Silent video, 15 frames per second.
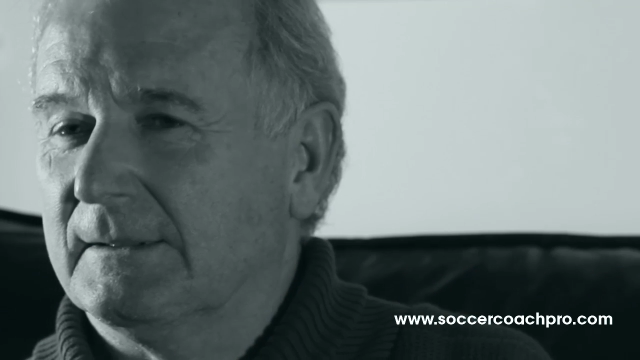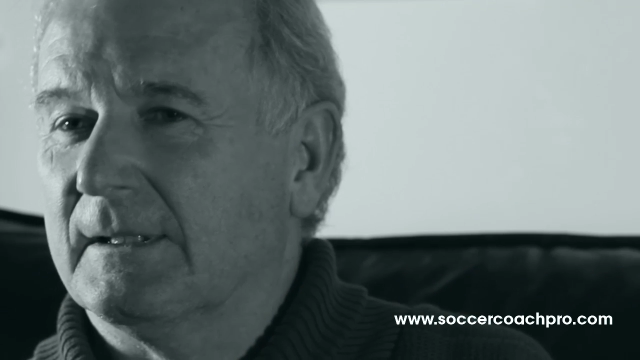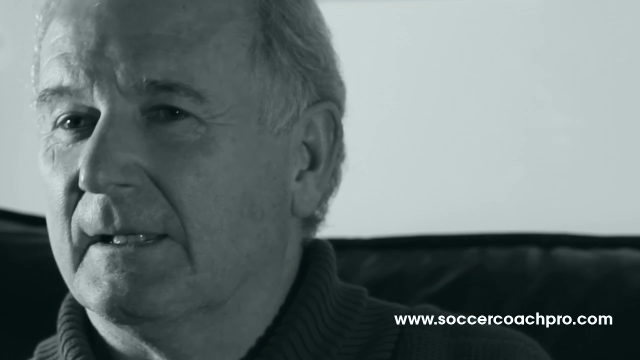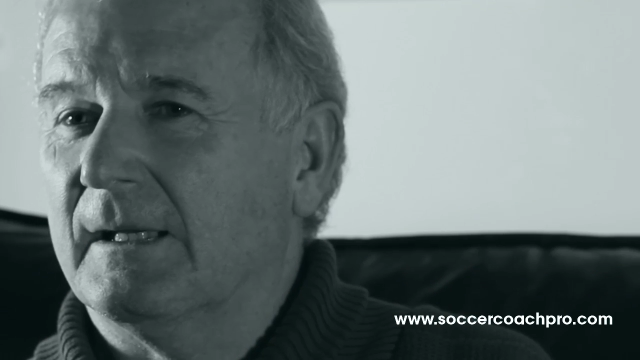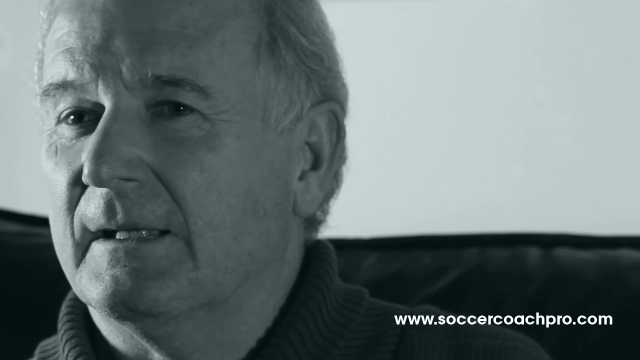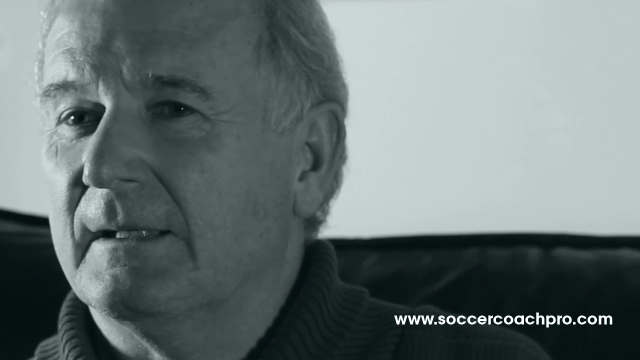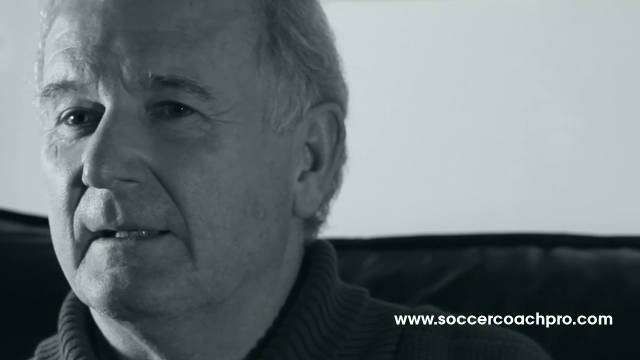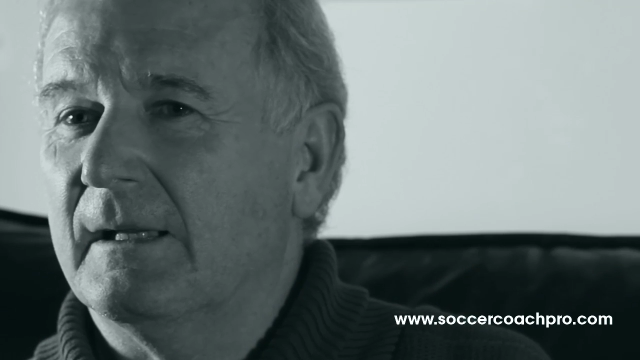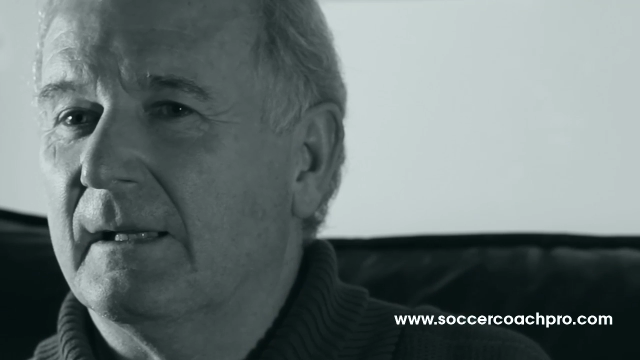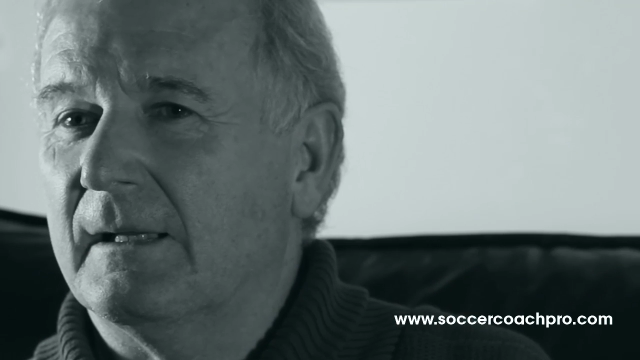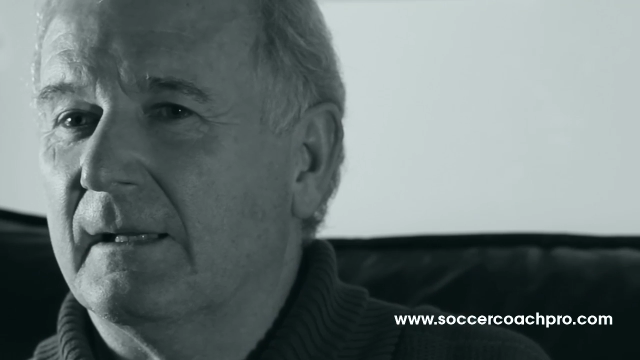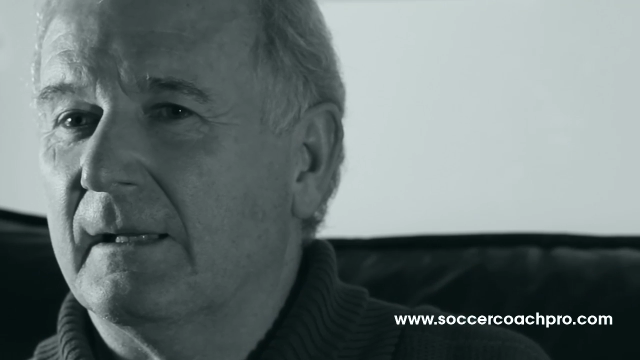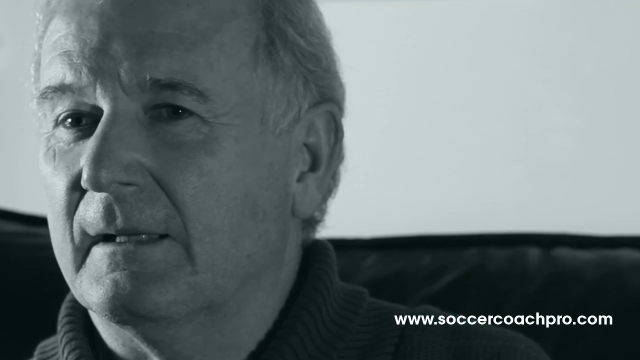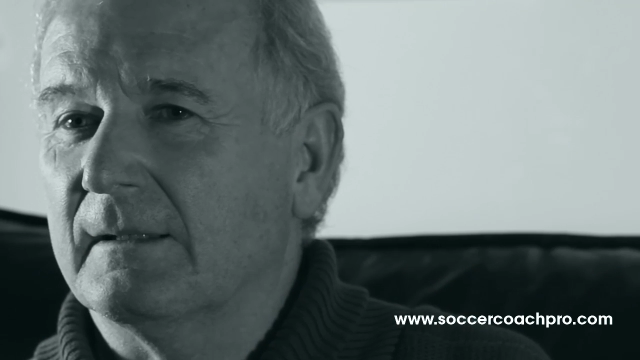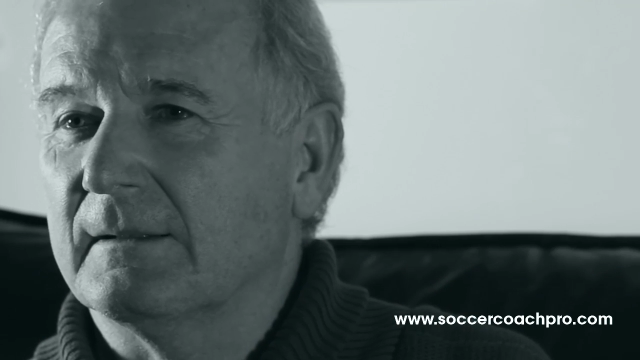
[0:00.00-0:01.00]
And
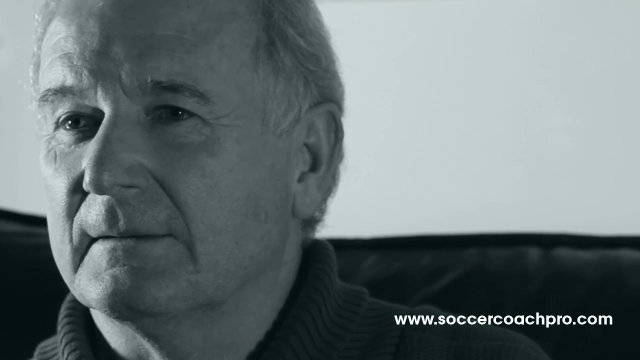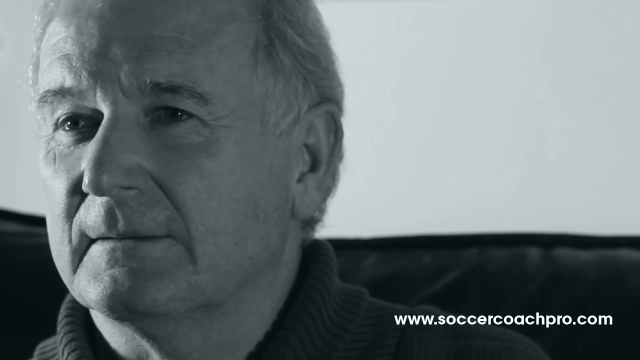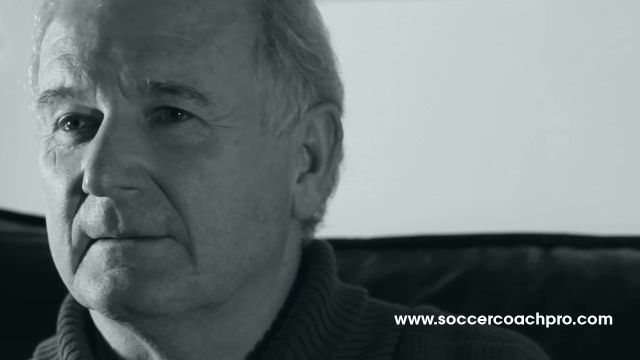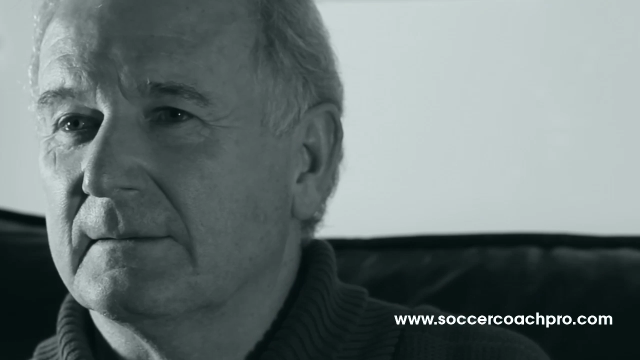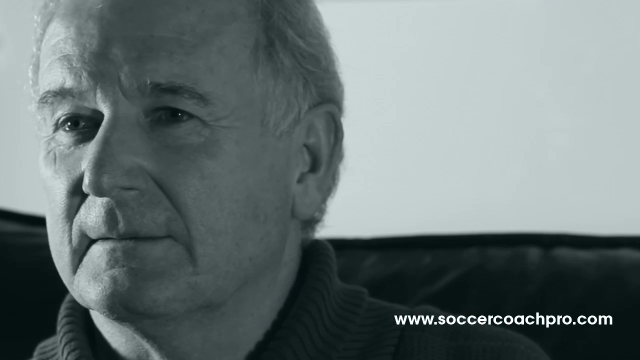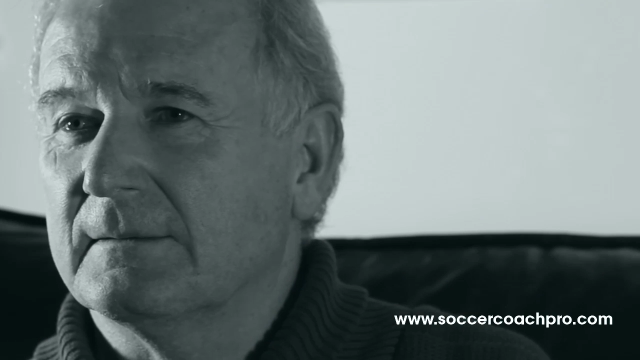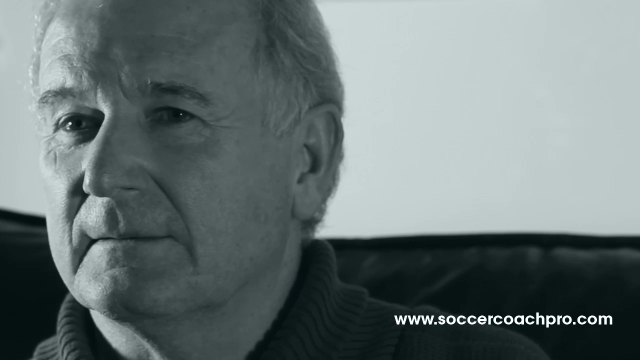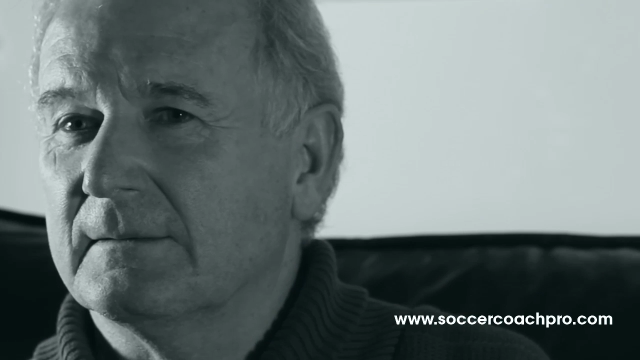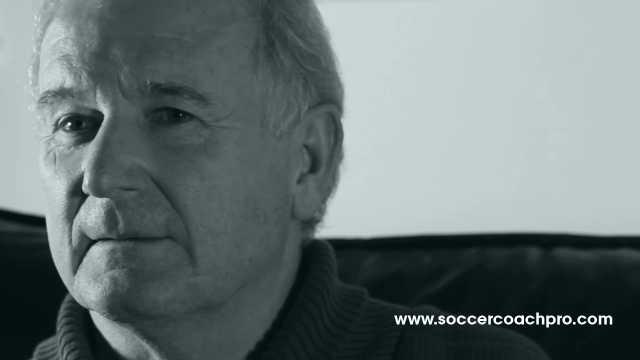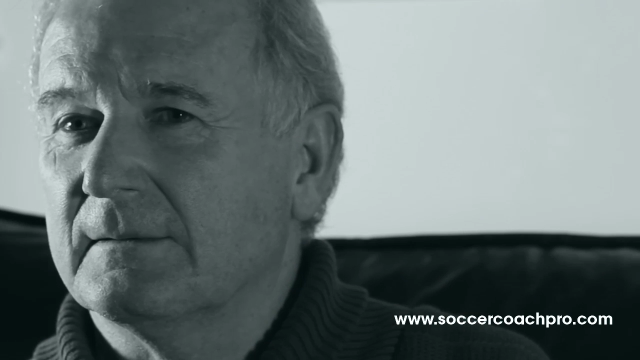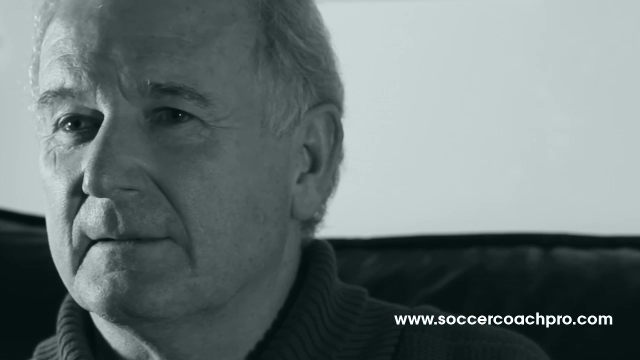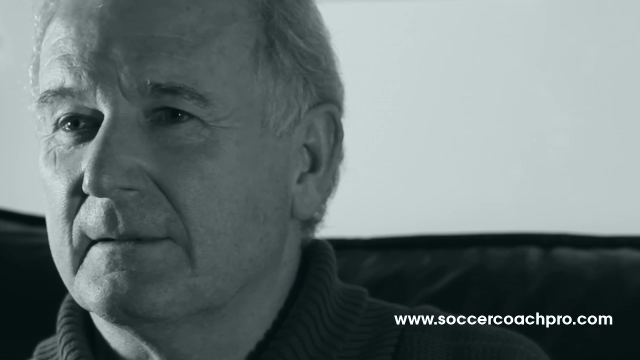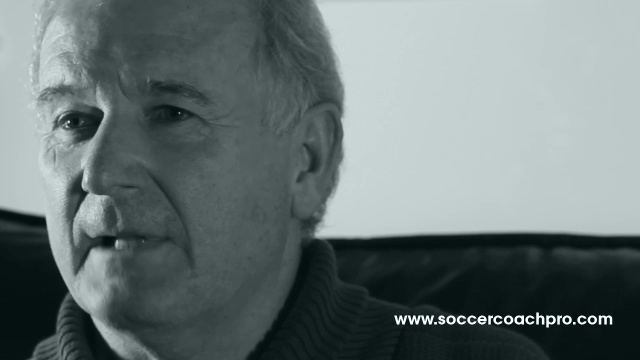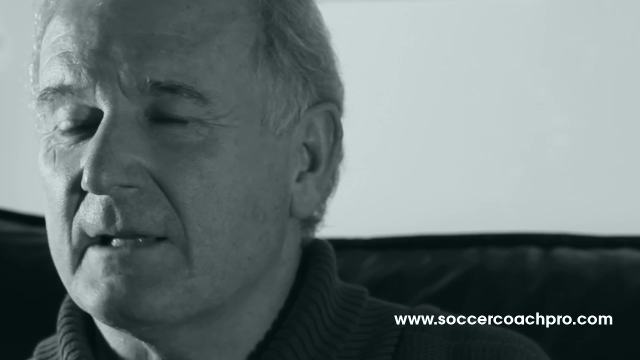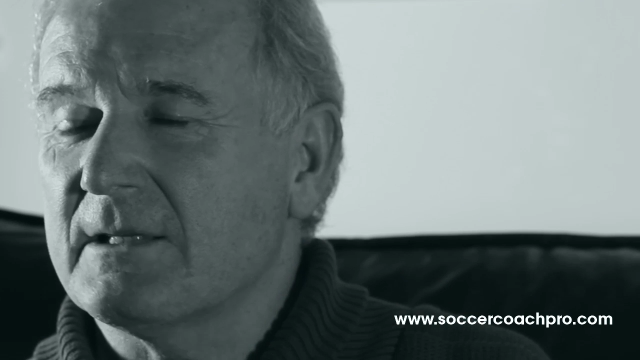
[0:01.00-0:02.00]

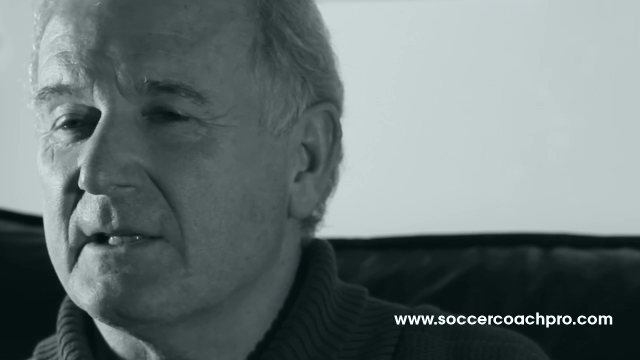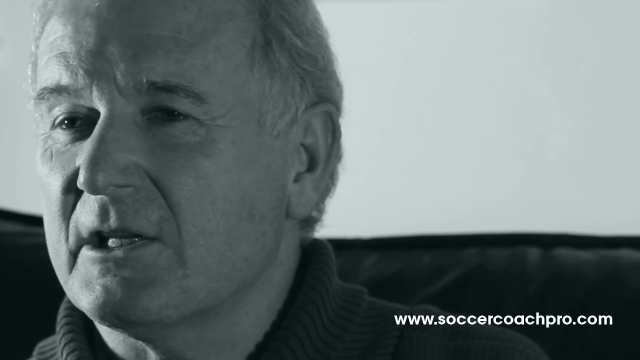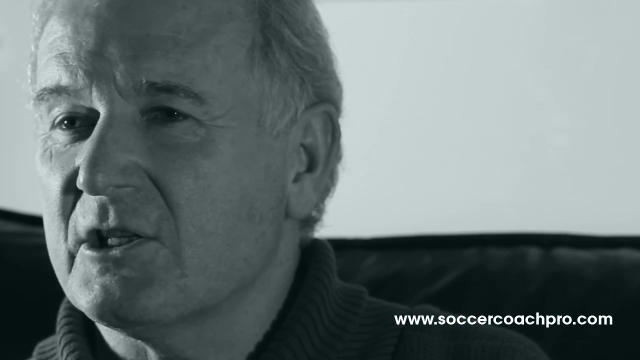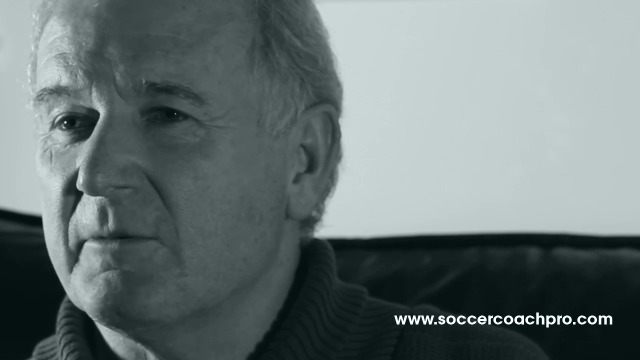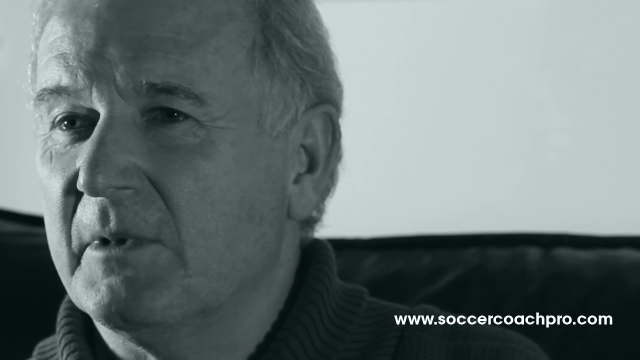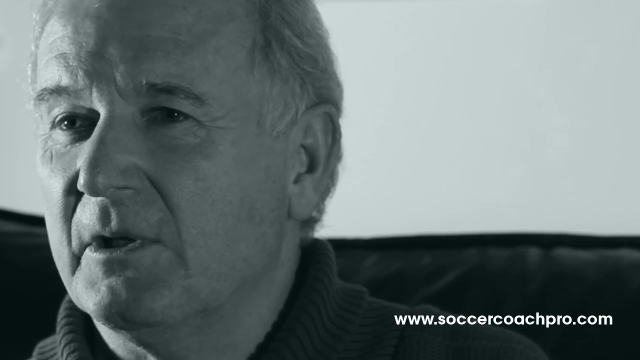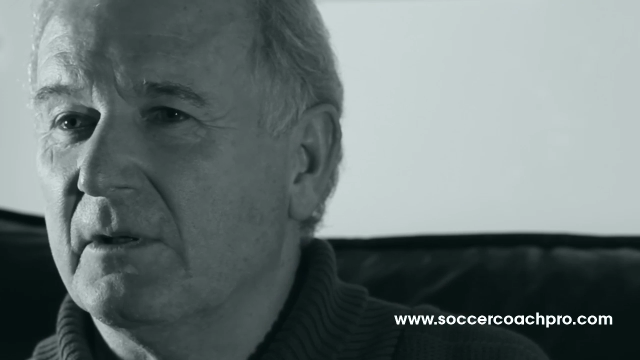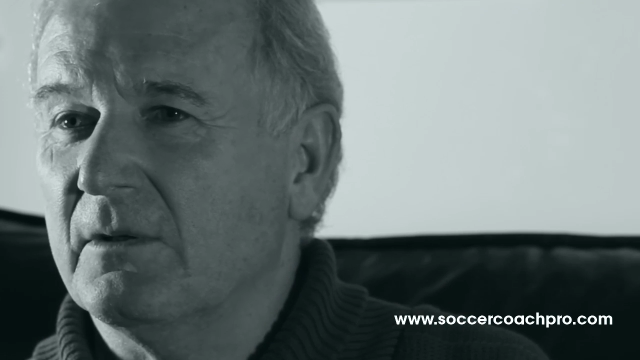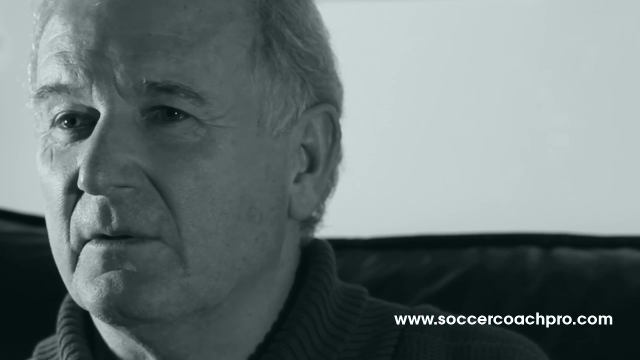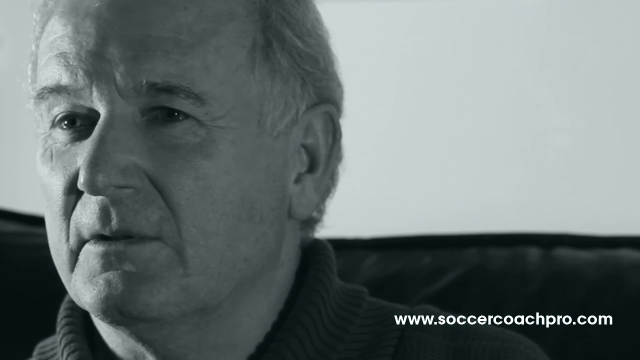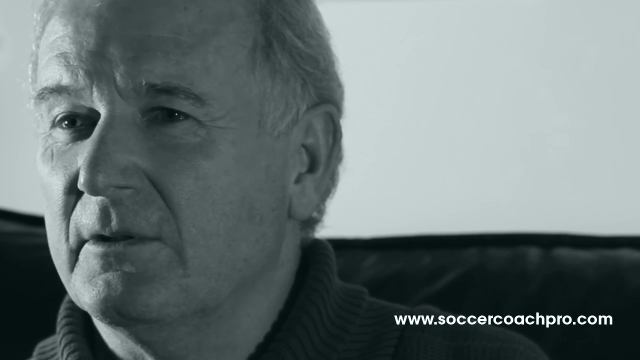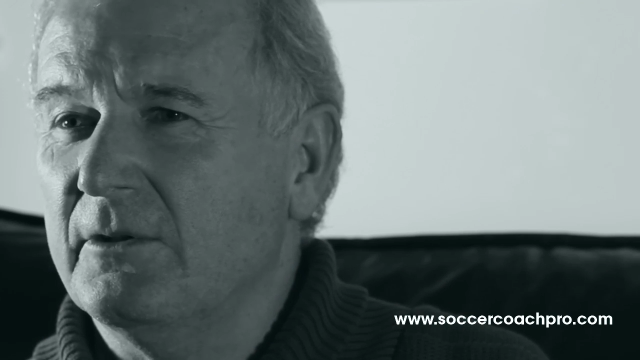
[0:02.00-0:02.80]
Dad says to me,